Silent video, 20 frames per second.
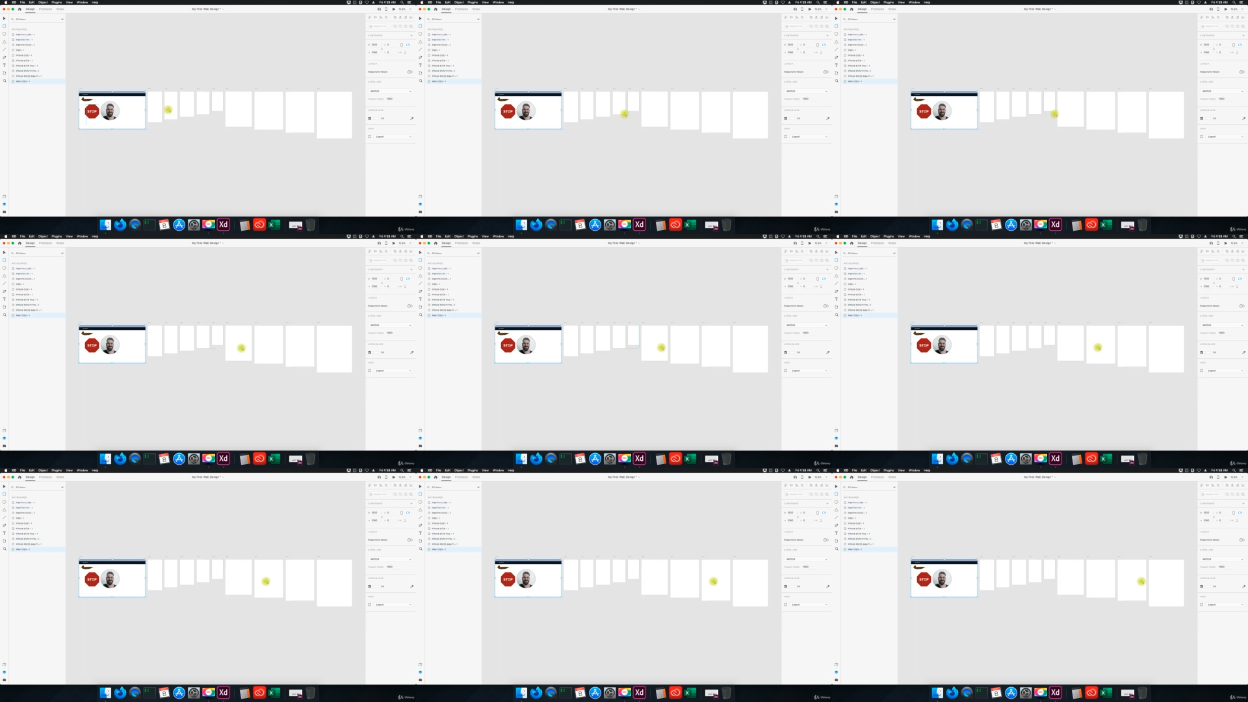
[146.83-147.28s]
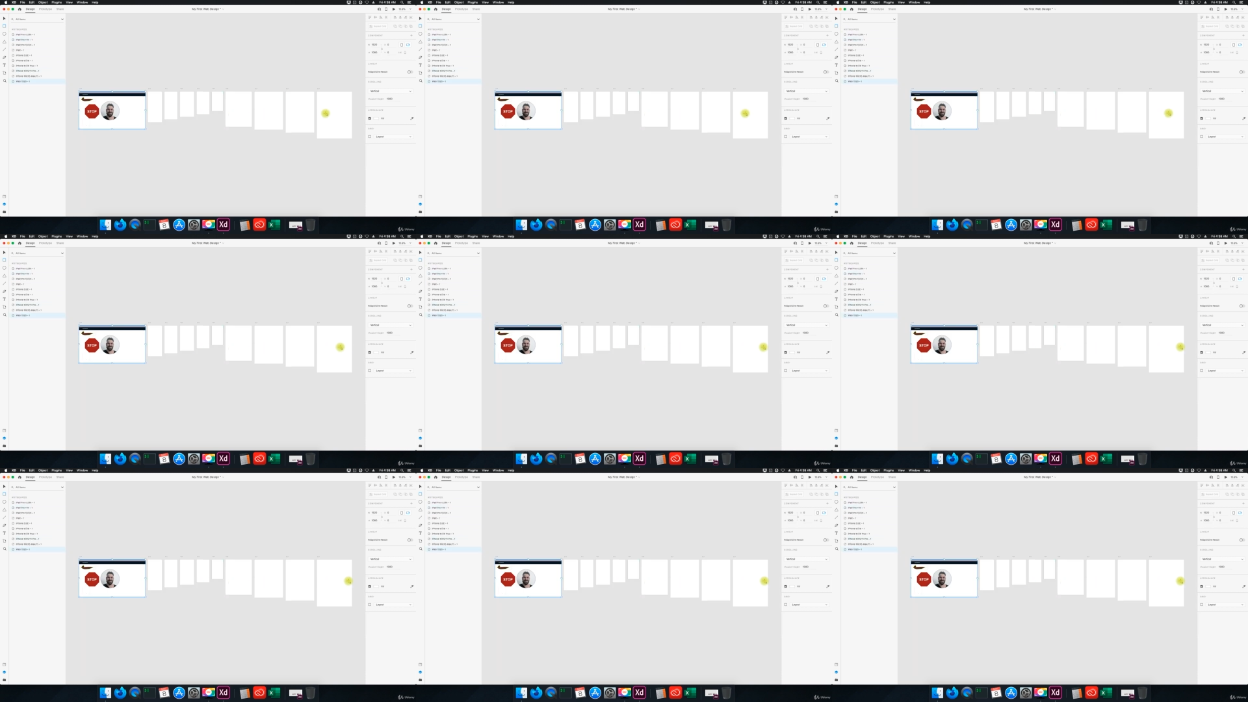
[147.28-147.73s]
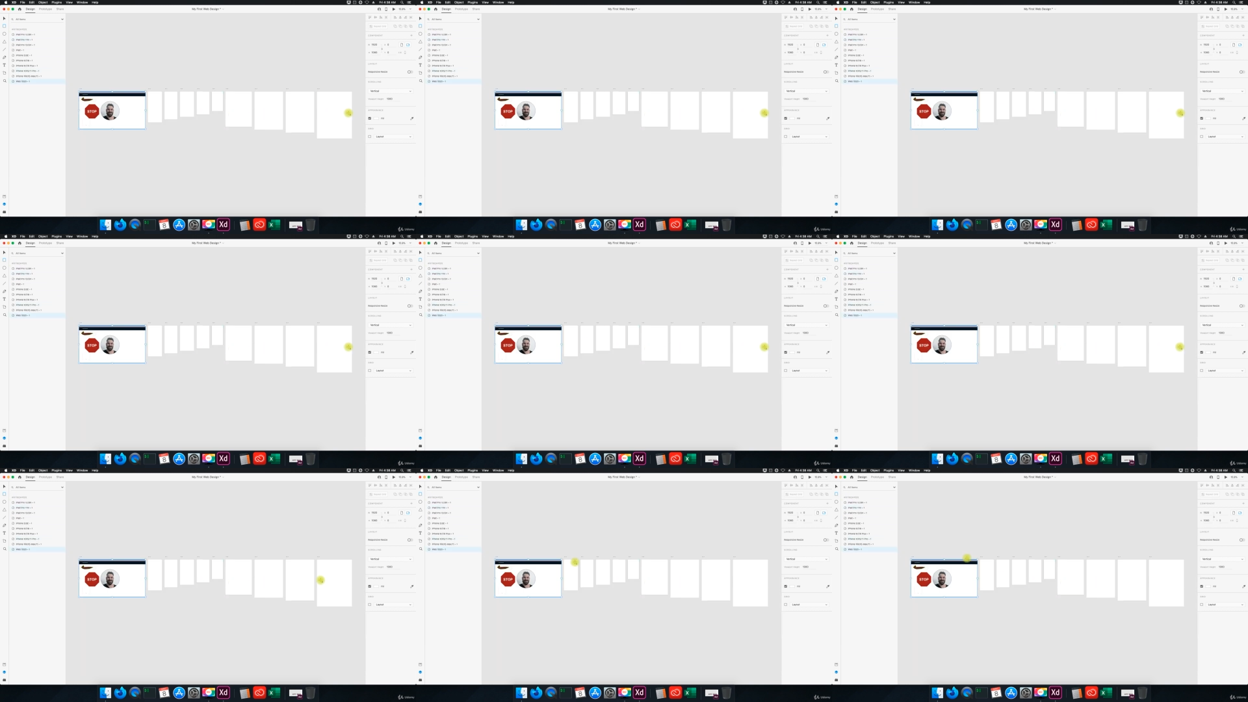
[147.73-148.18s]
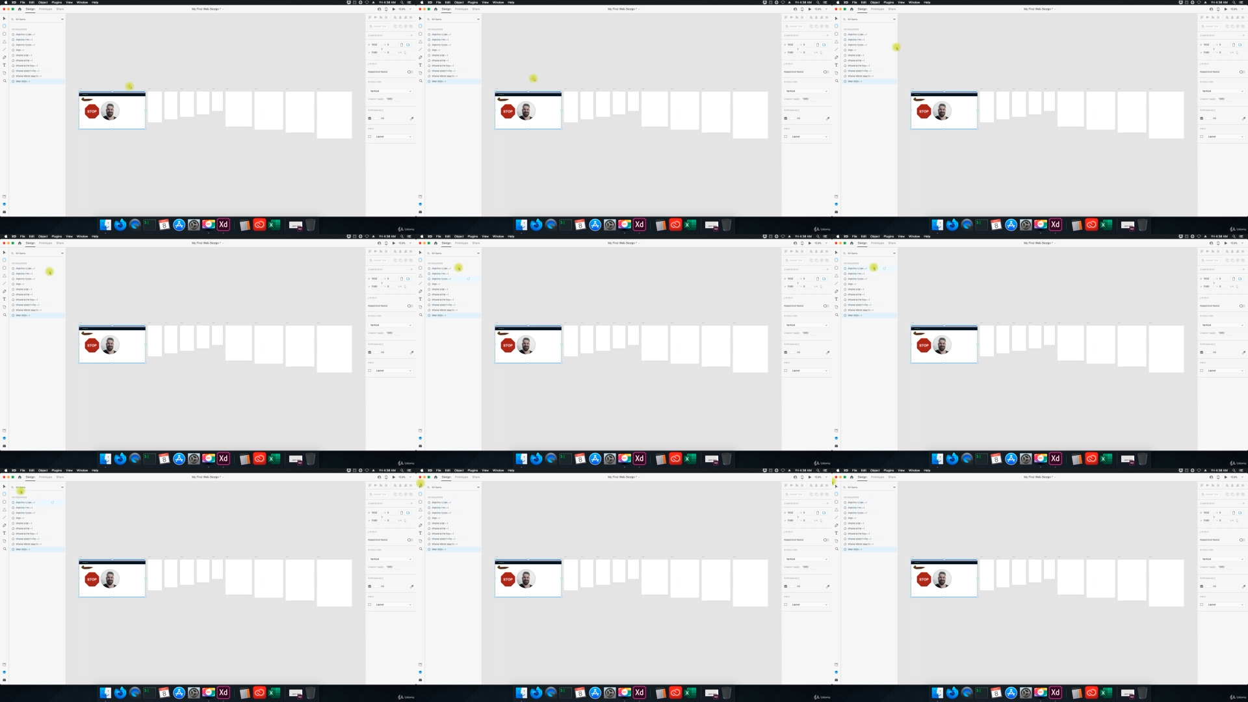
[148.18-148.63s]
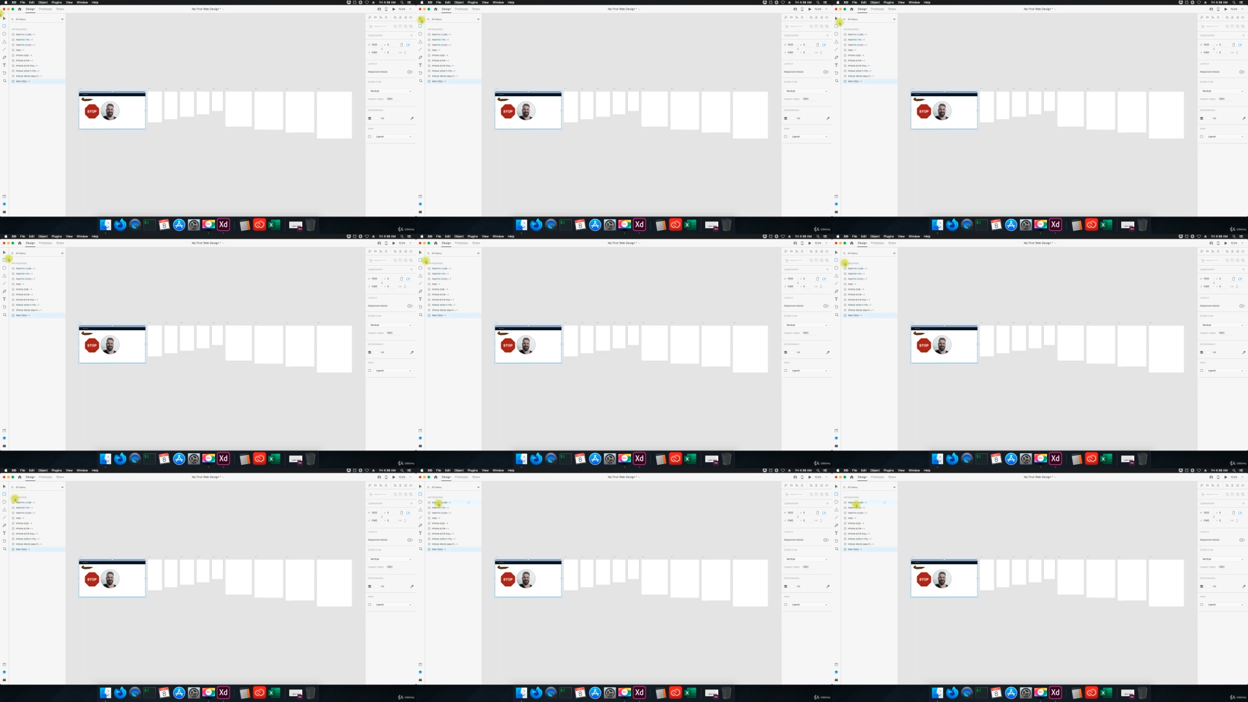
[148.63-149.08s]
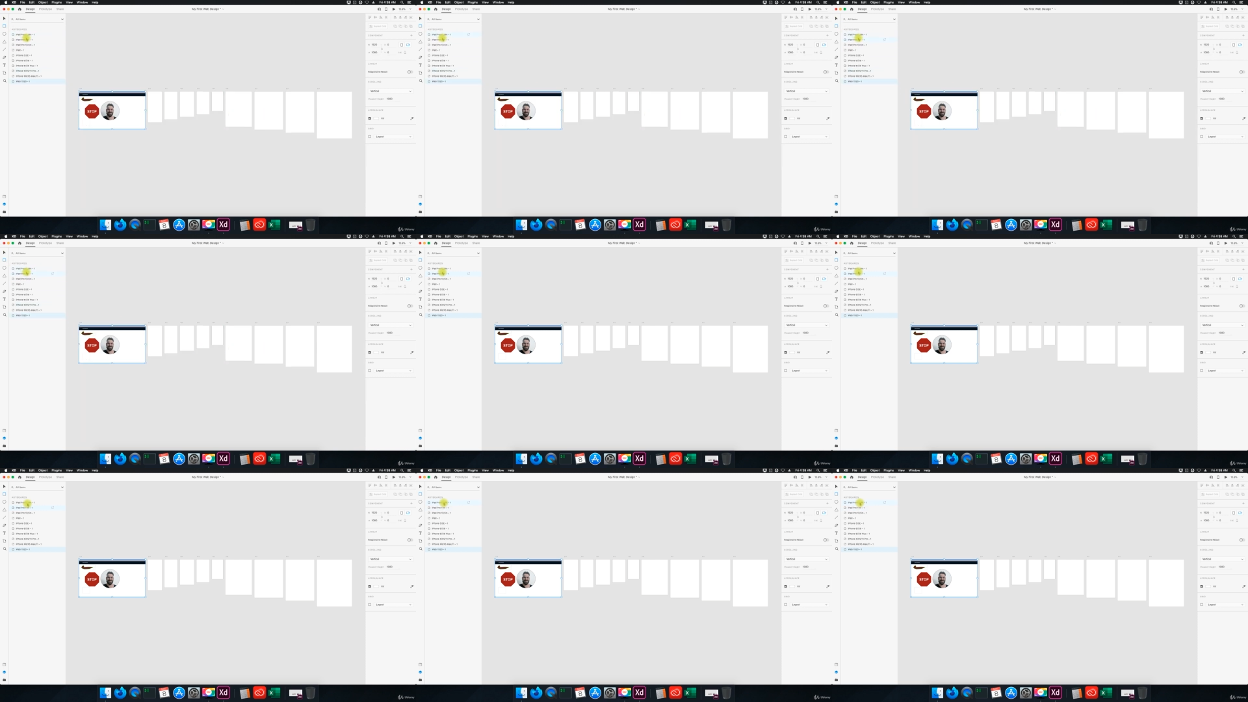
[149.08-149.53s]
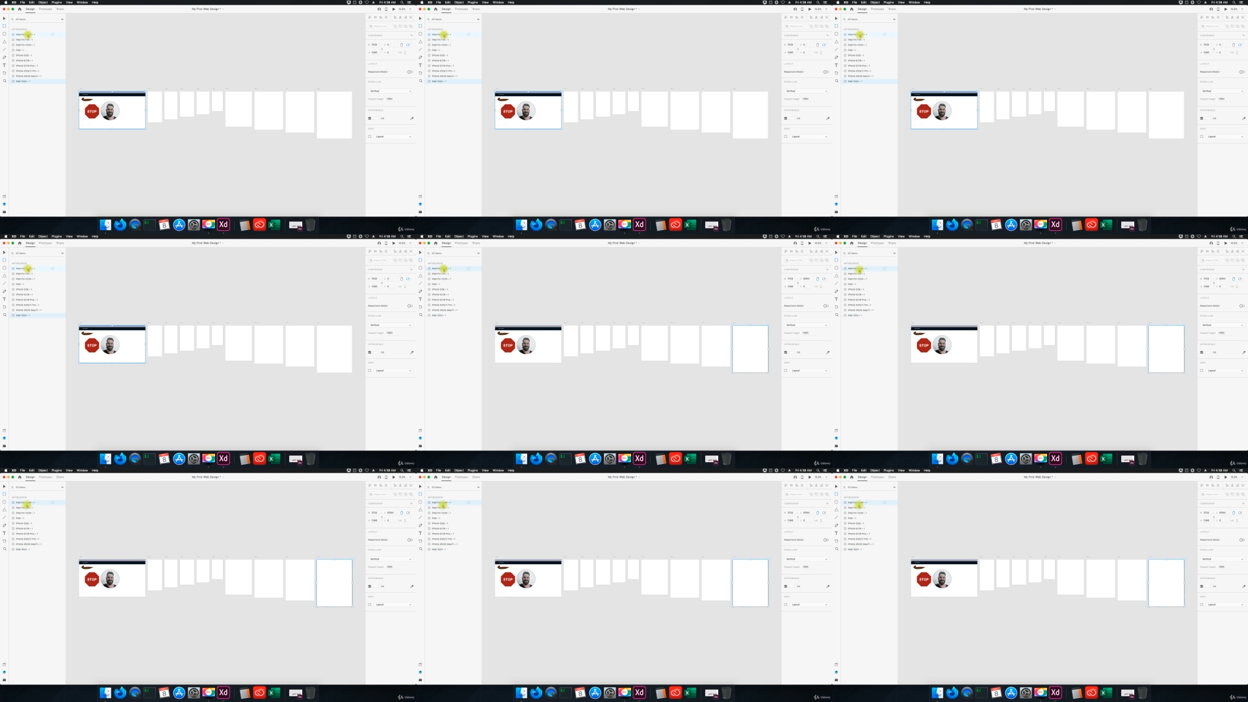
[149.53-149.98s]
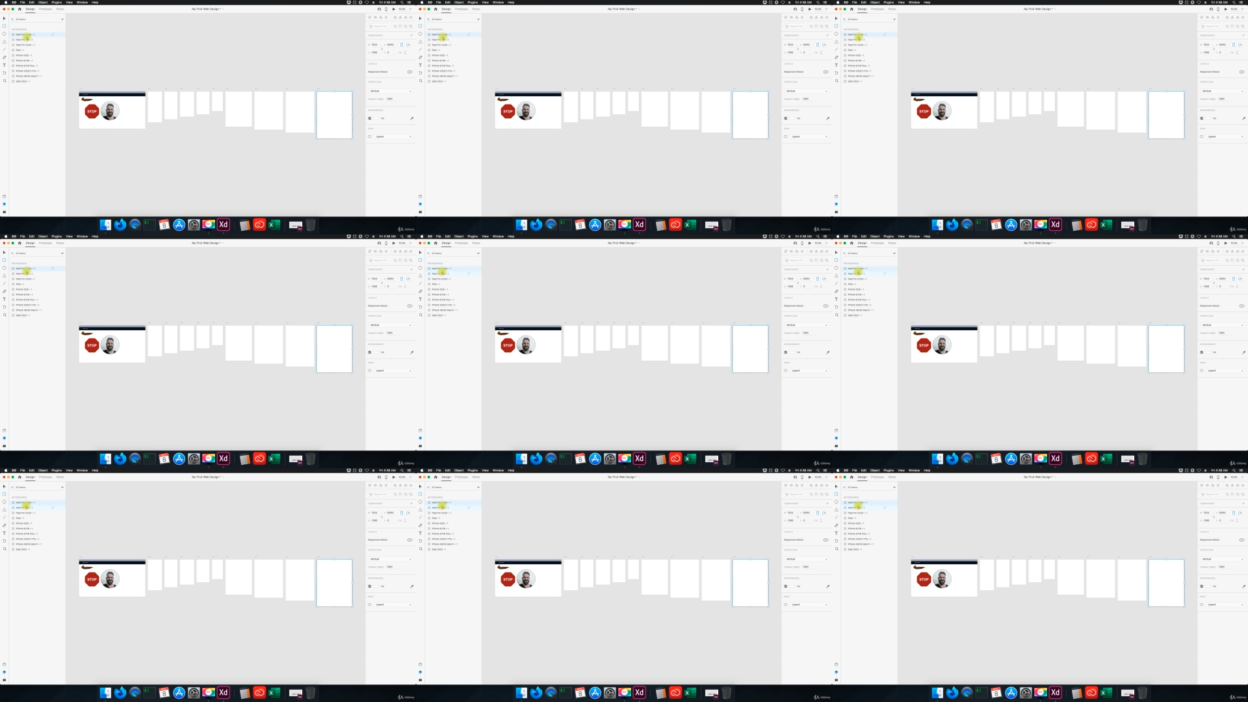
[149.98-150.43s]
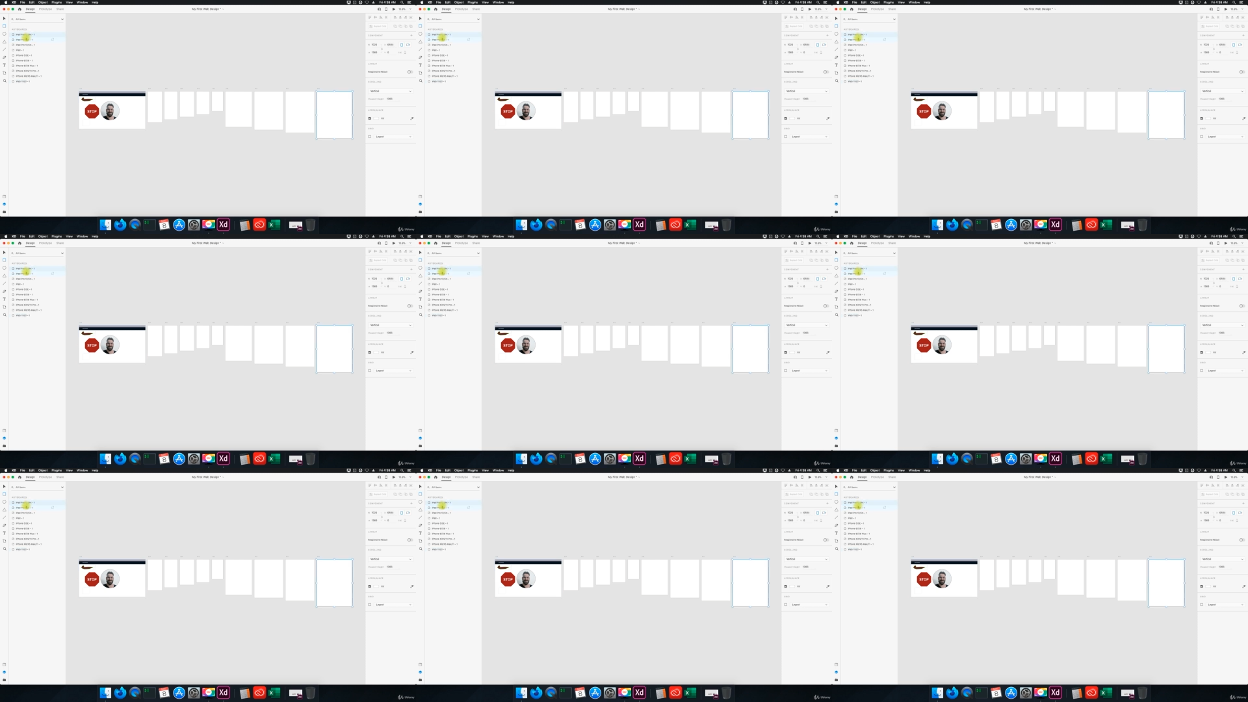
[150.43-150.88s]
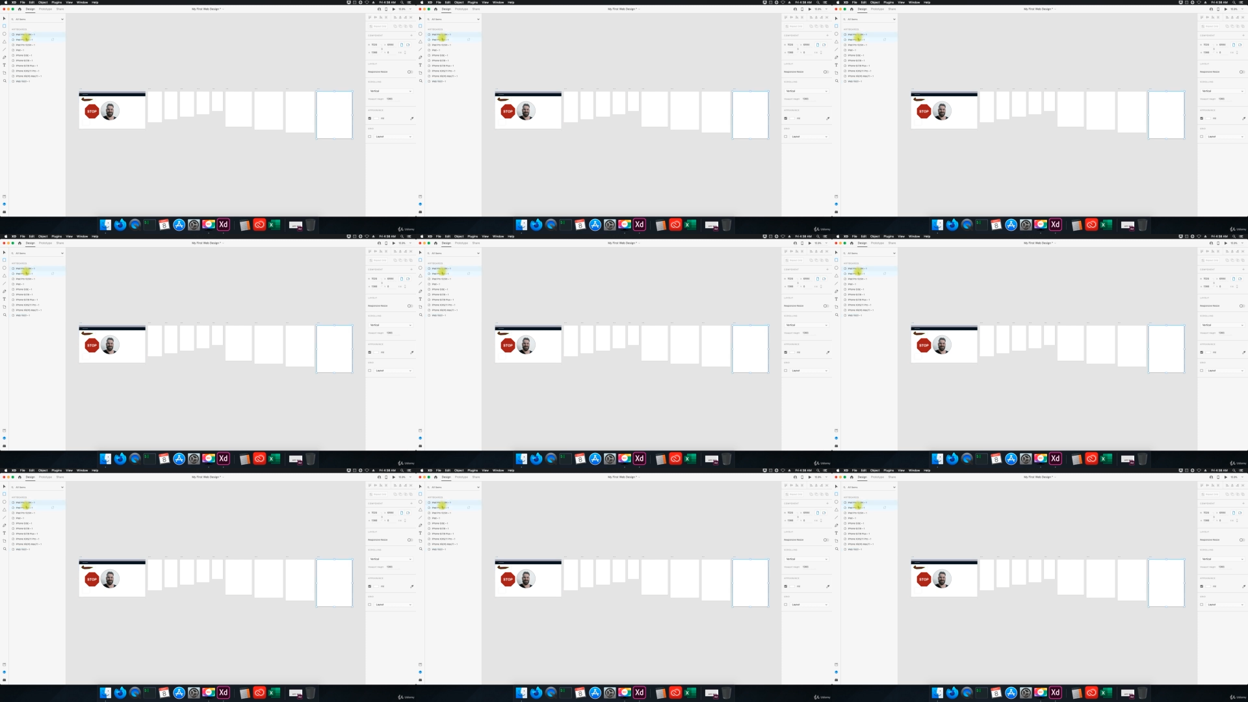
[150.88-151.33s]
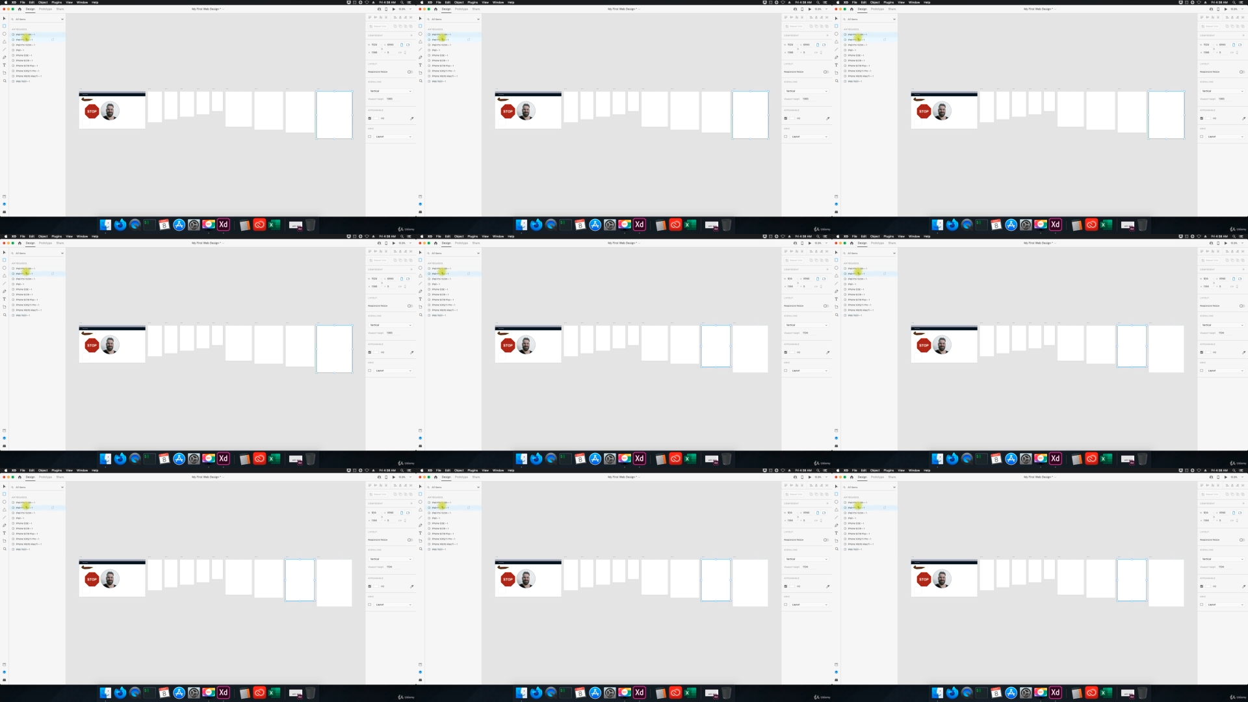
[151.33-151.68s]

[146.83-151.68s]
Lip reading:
No face is visible, so there are no lips to read.